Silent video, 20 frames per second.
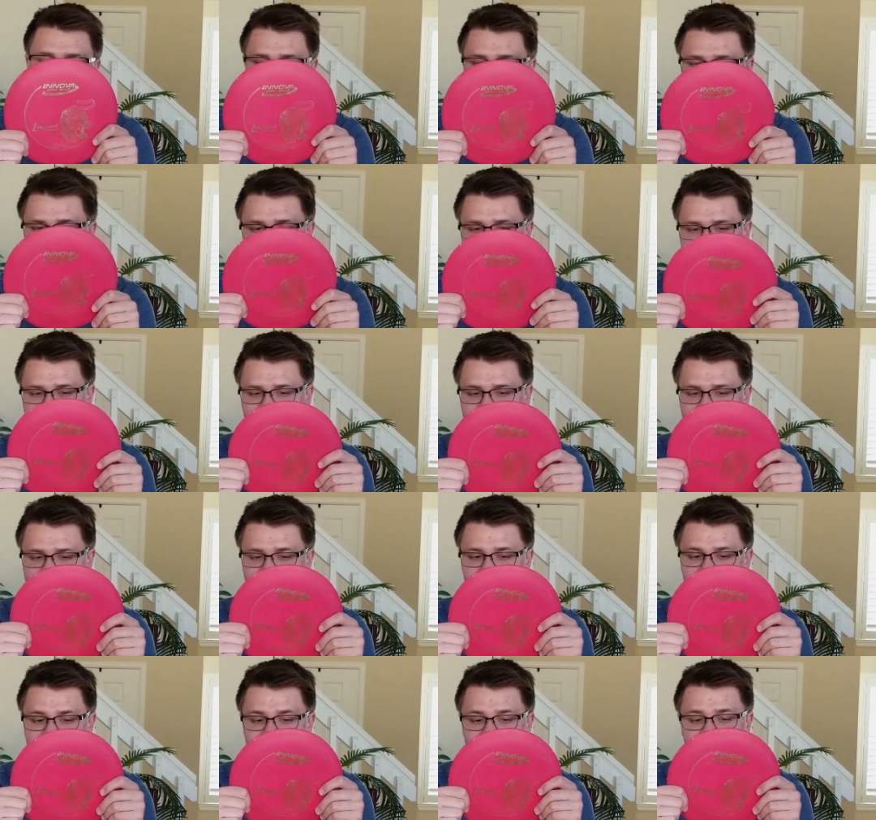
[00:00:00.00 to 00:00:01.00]
And
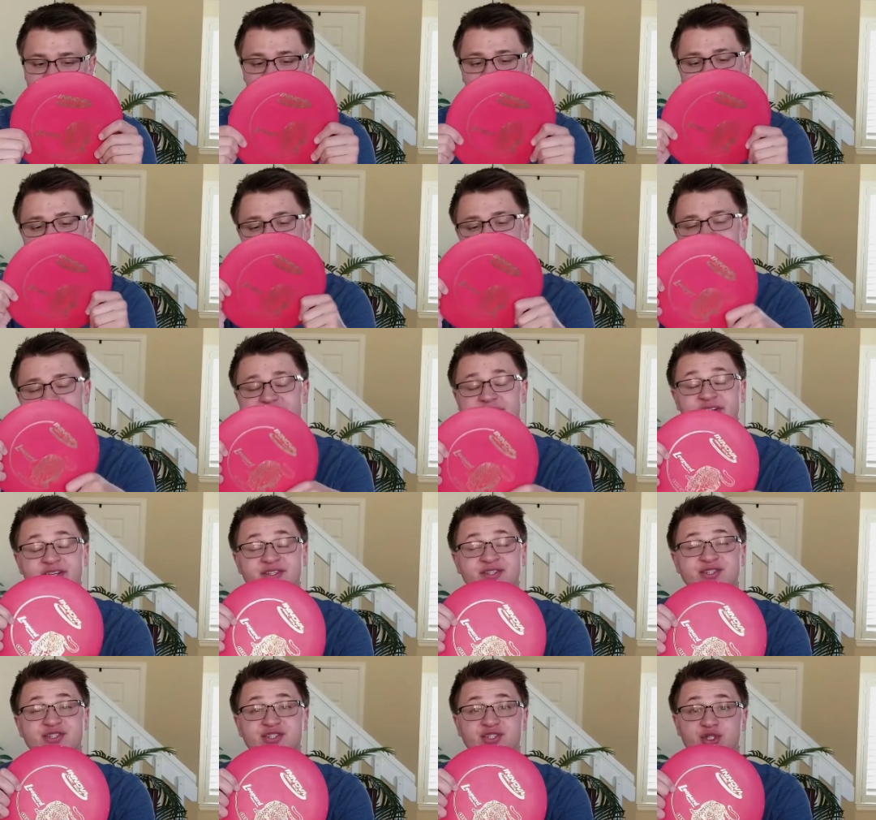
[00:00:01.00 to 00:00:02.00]
this
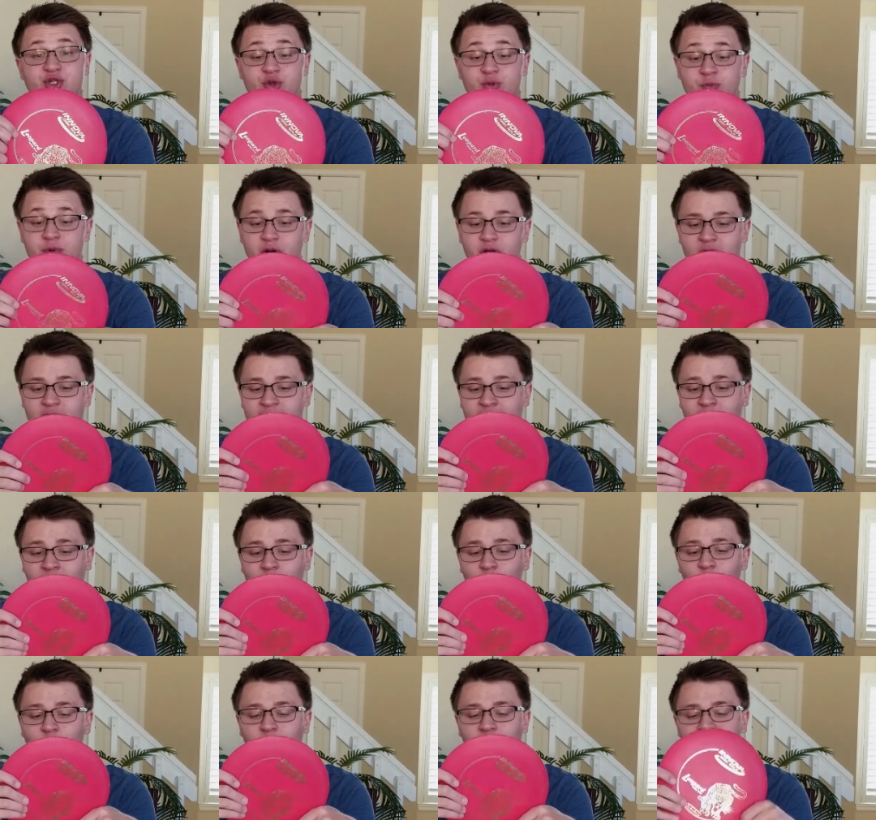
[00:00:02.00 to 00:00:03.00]
is super light,
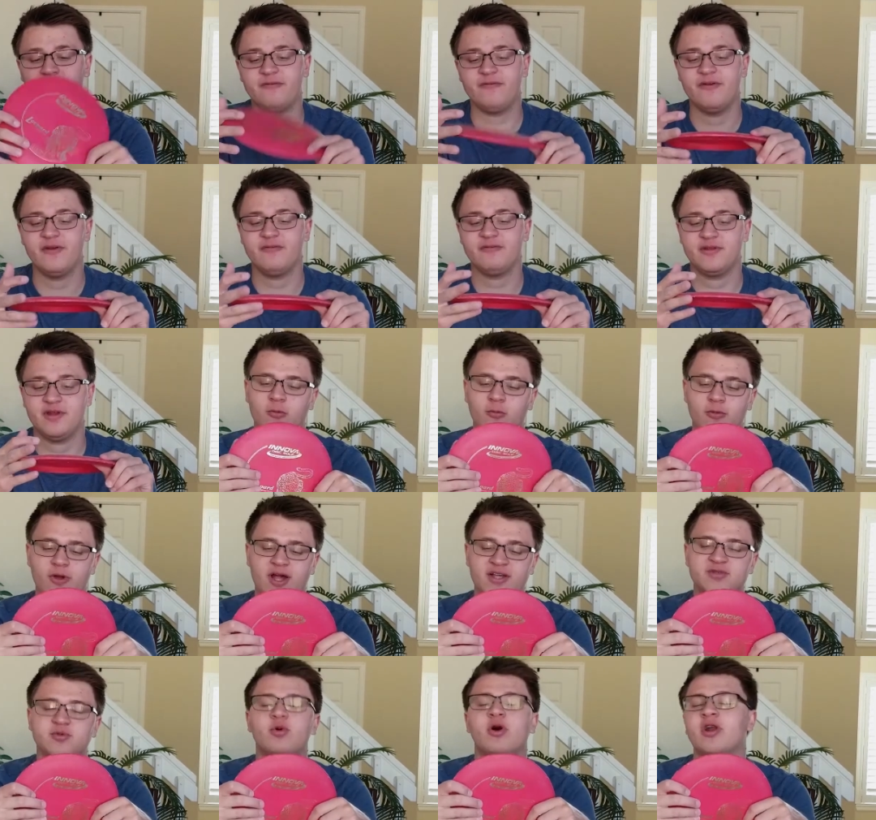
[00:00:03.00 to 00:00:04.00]
150.
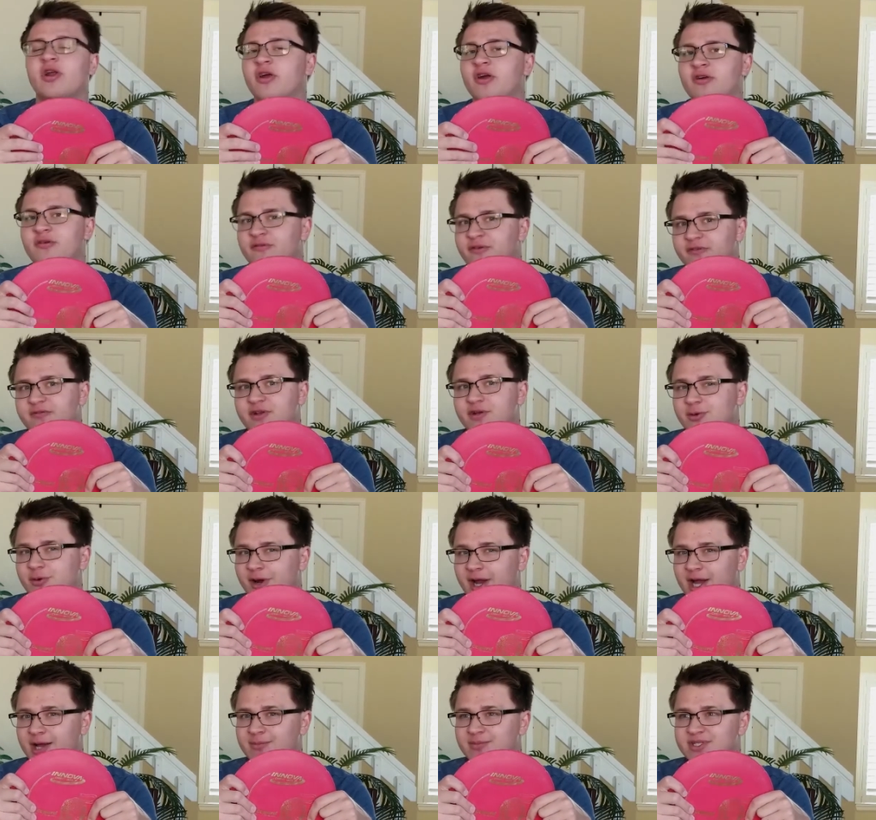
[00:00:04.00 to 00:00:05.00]
That's 150
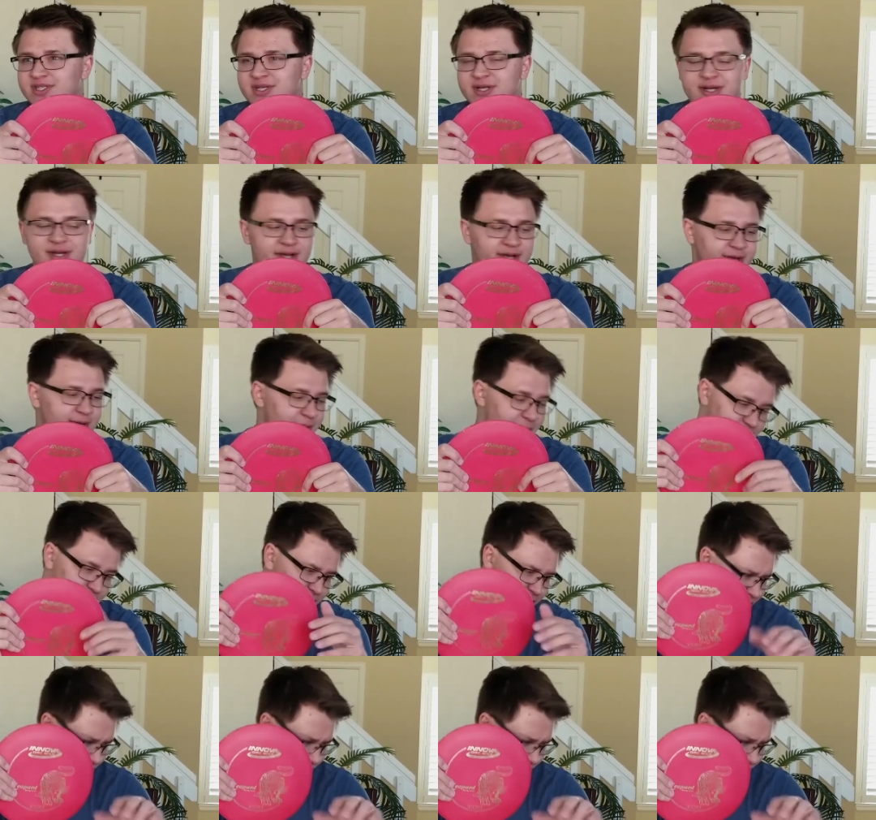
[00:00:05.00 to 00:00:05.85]
grams. You